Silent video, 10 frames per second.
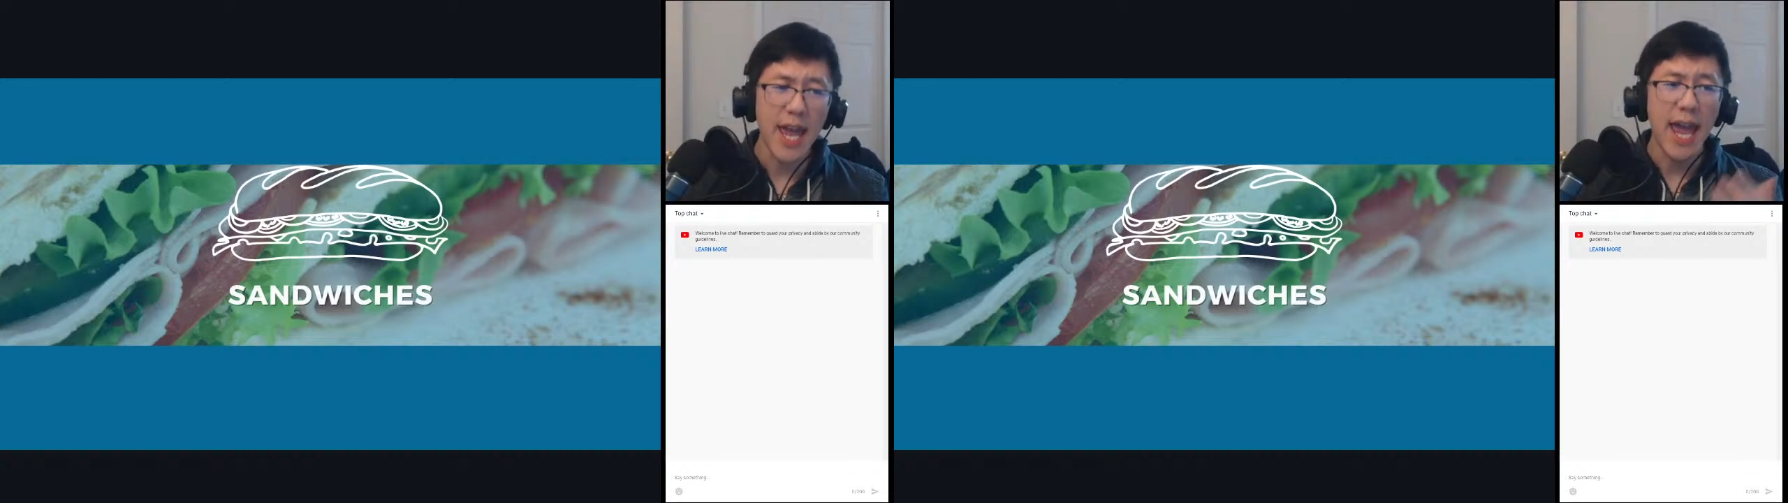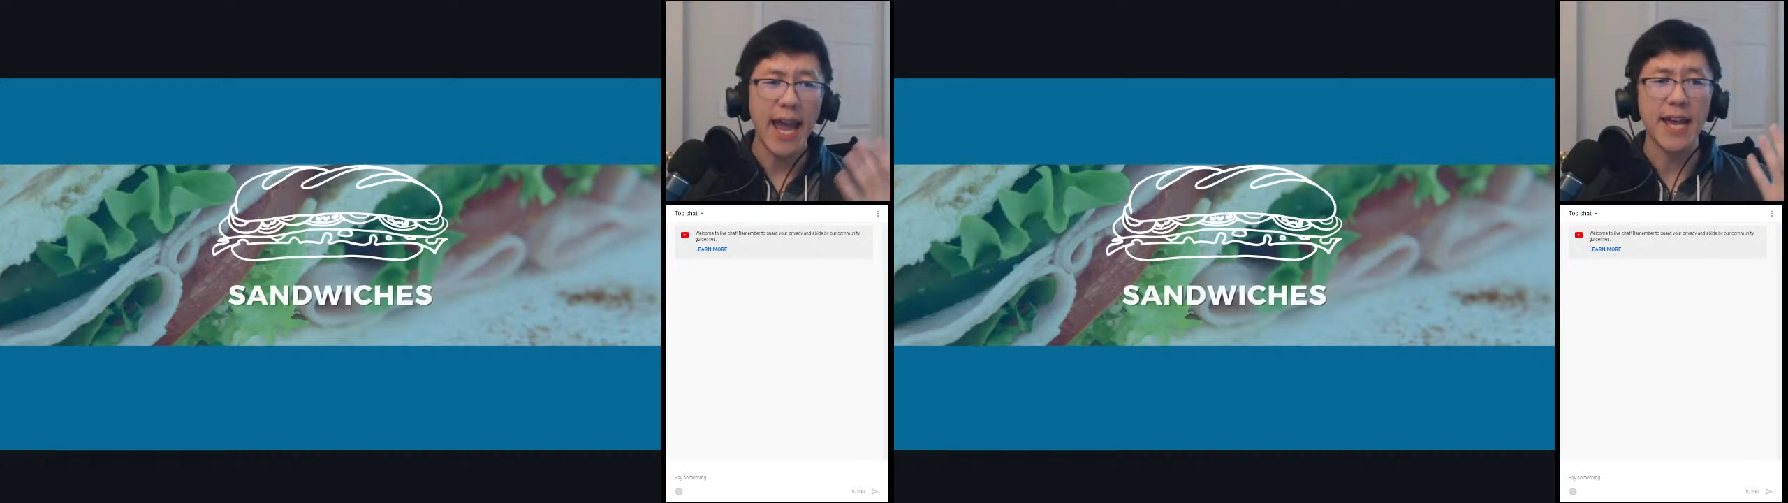
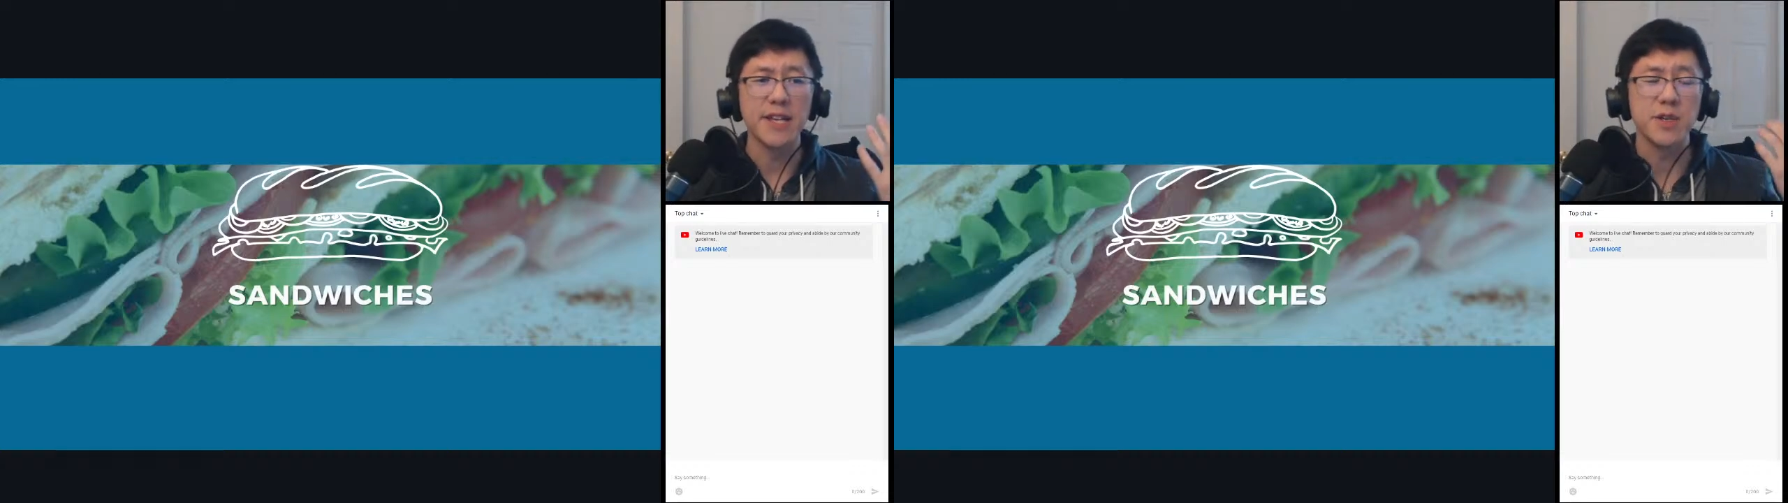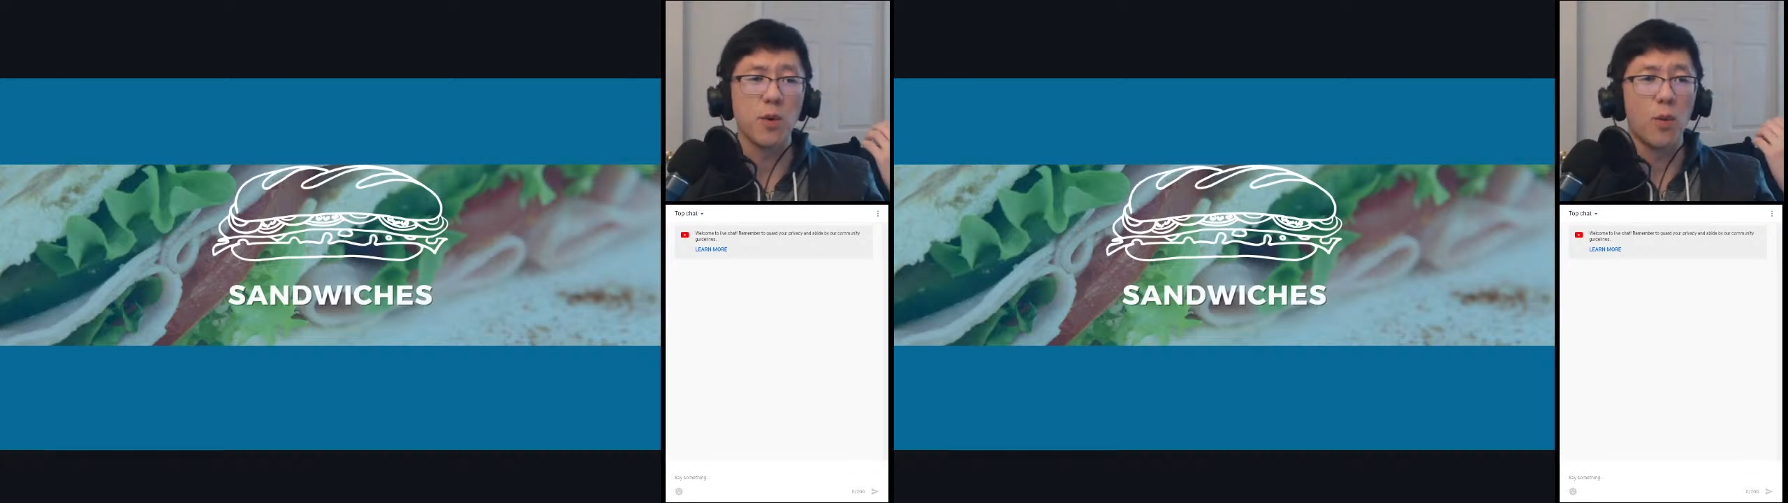
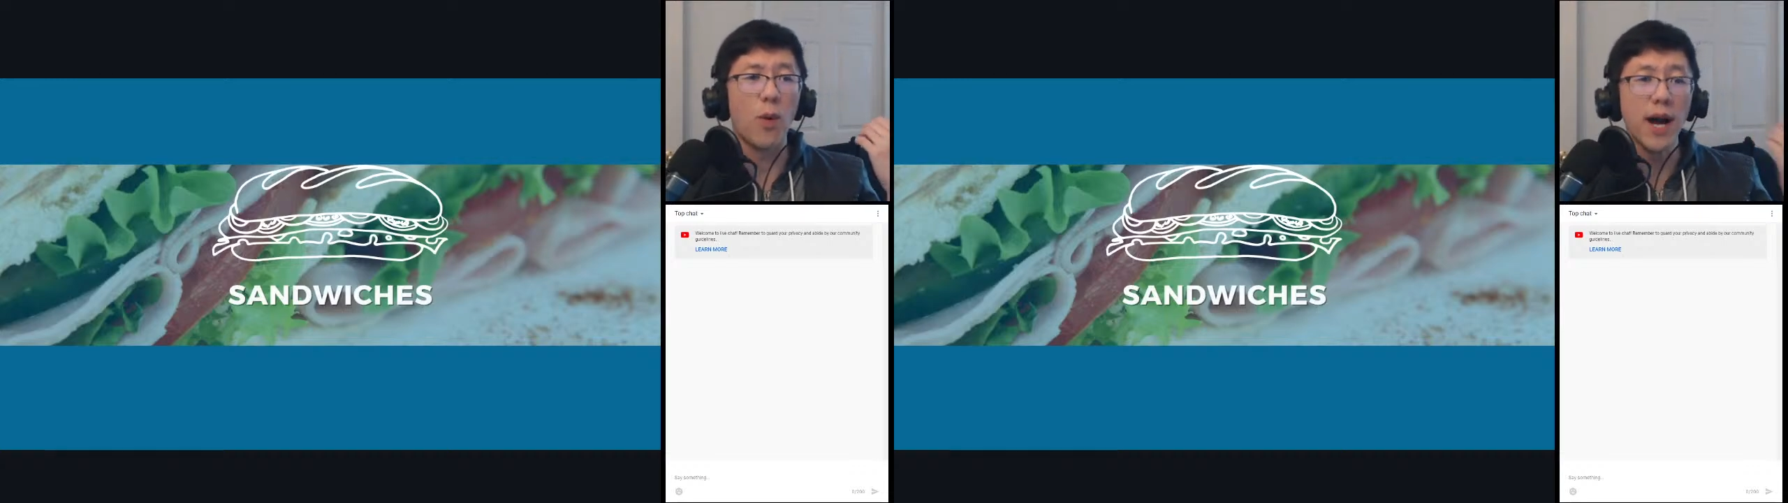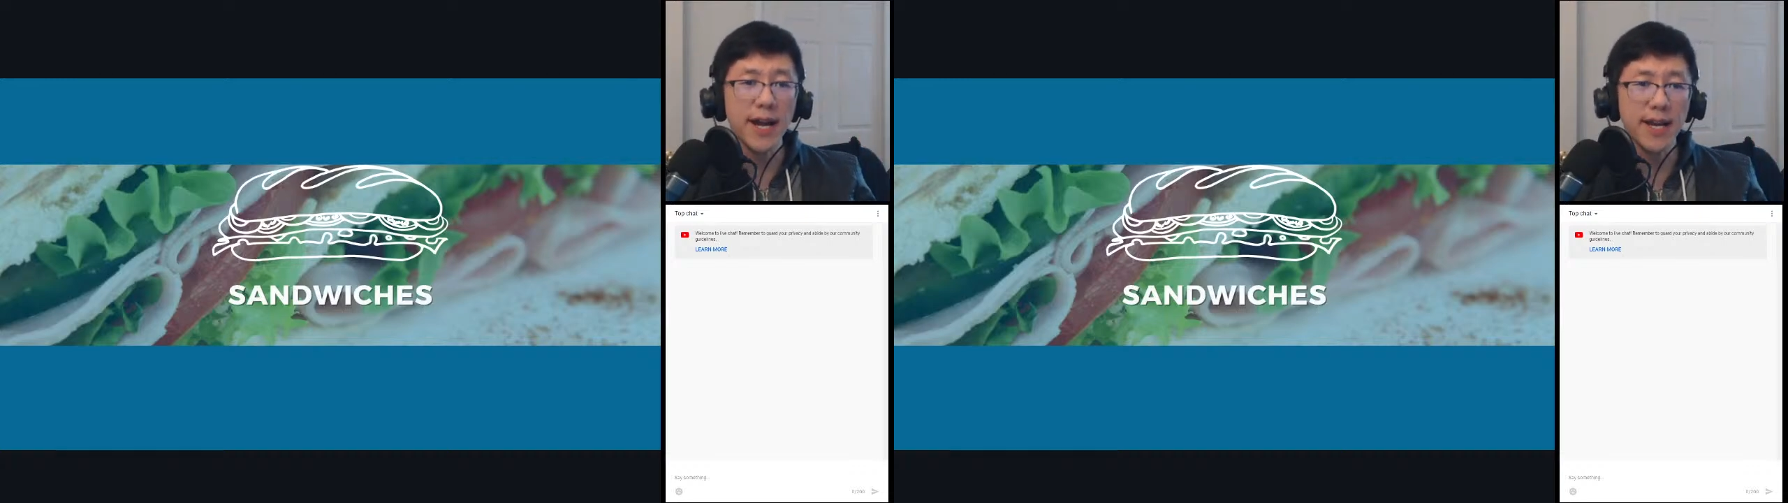And
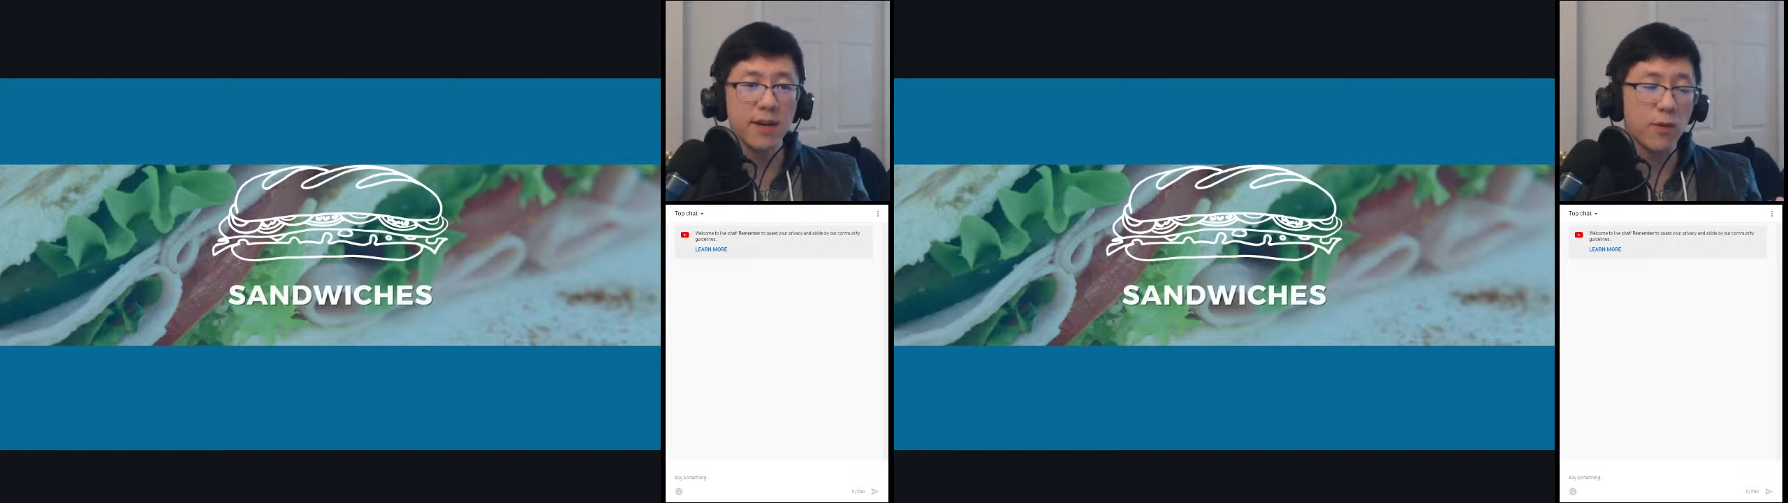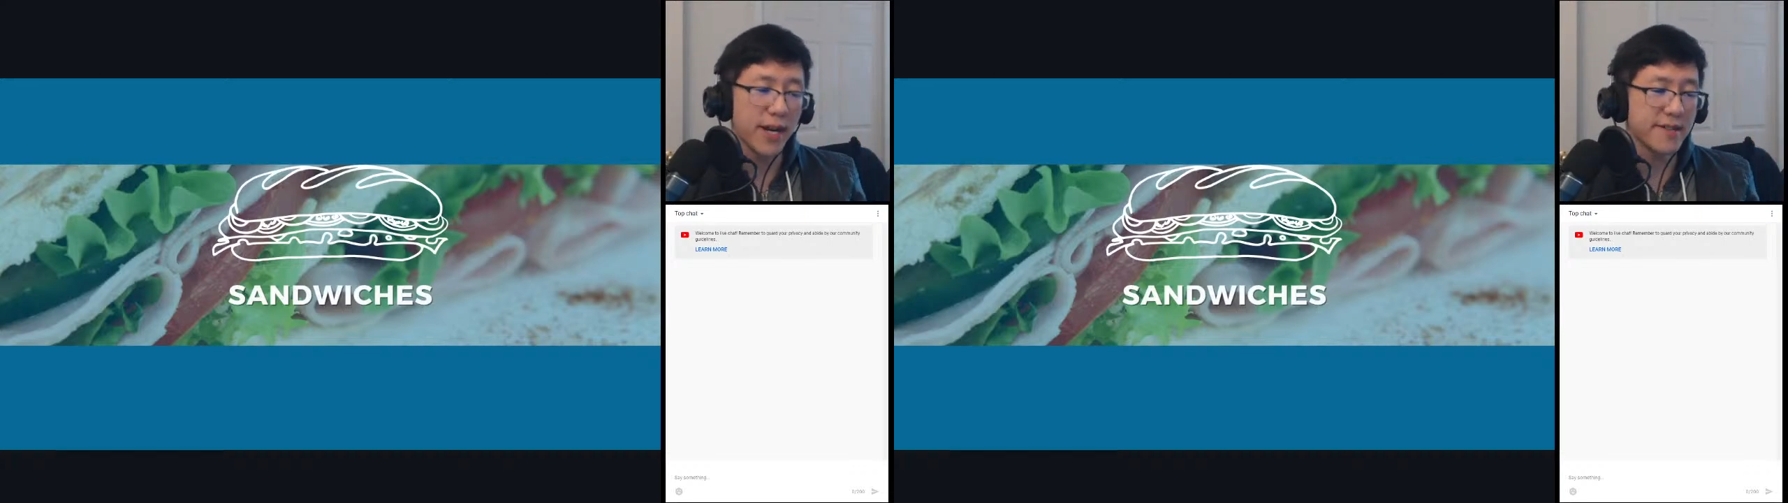why
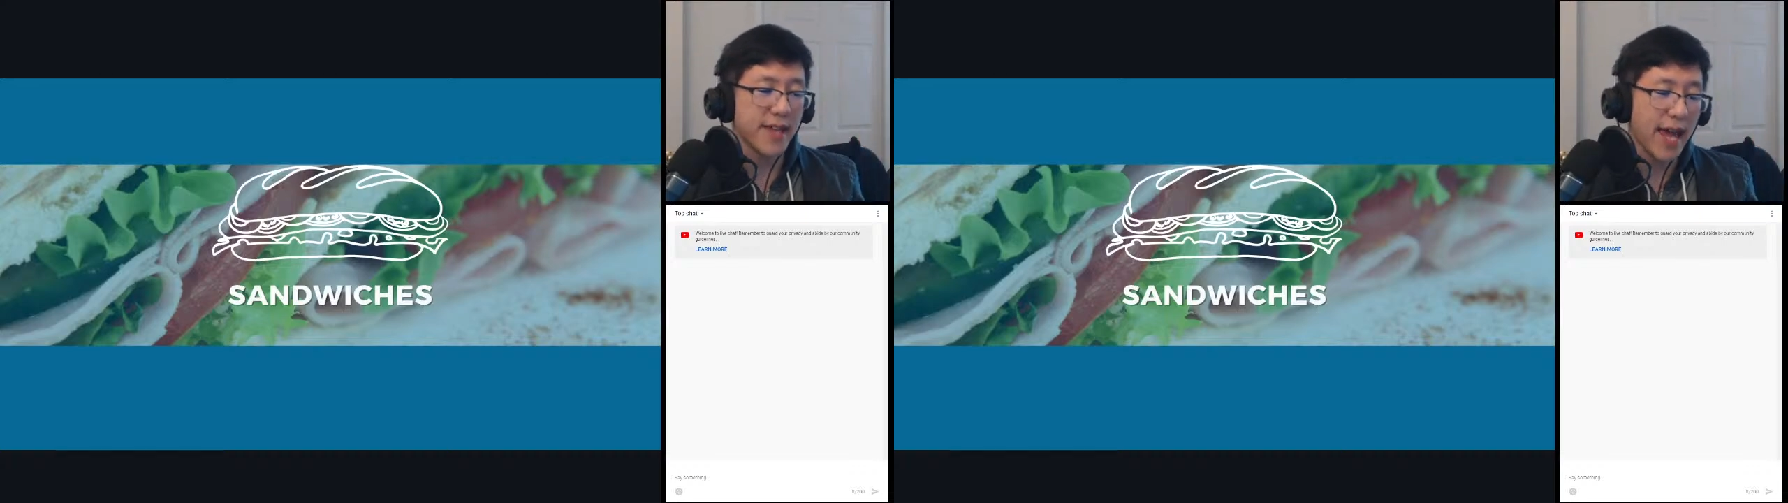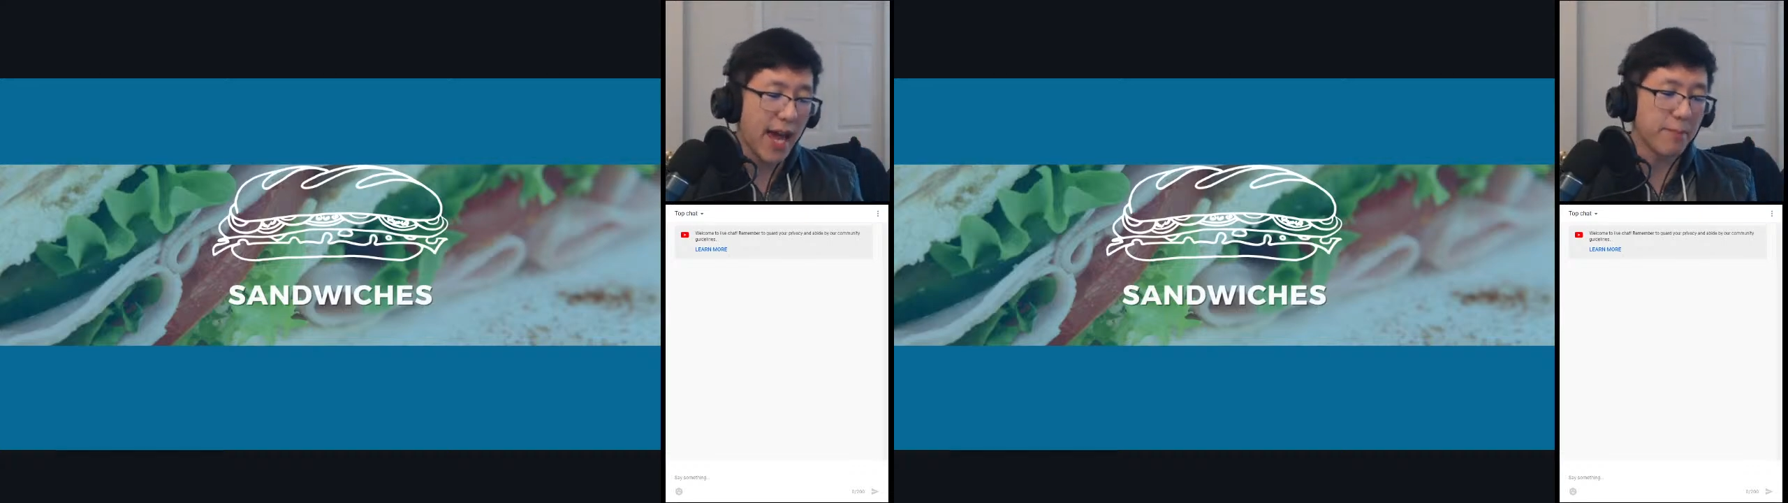does
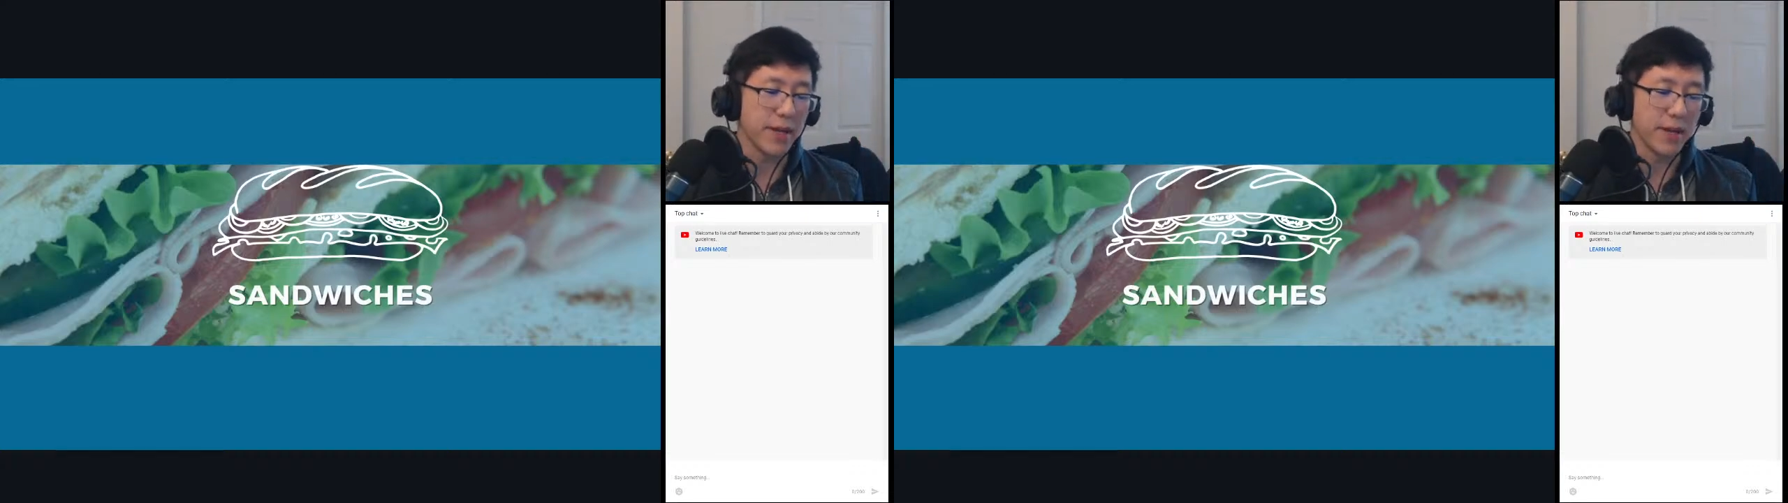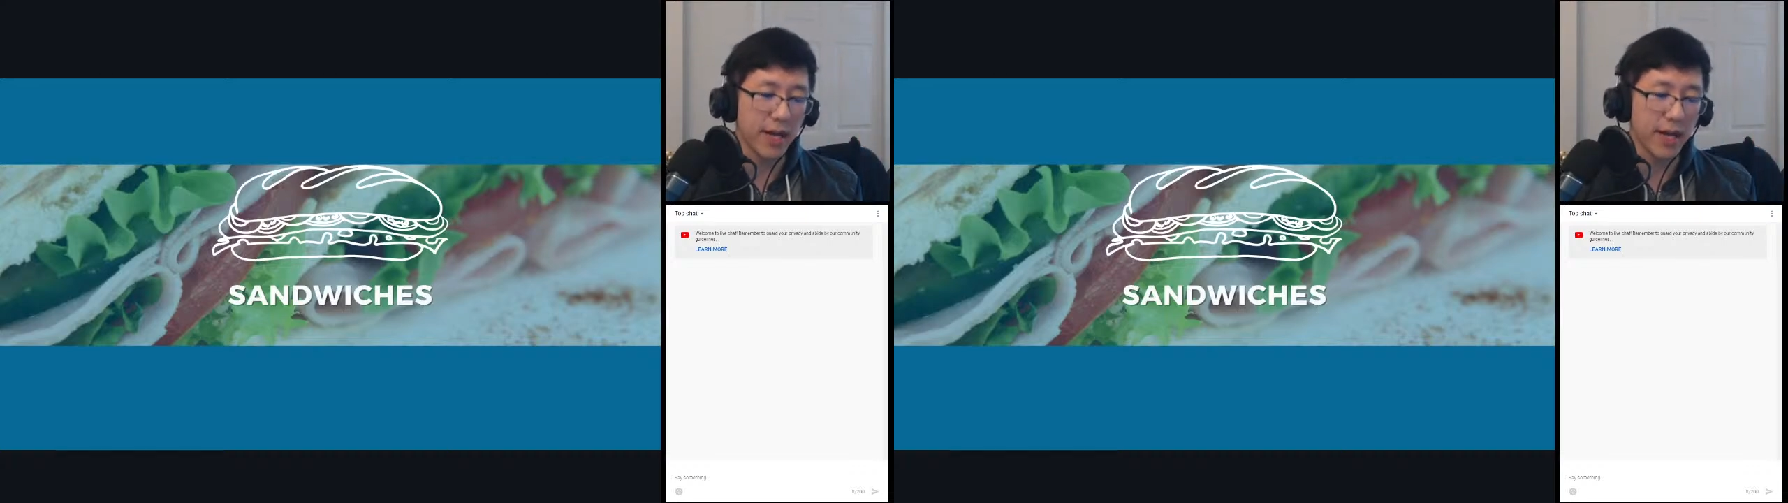that happen?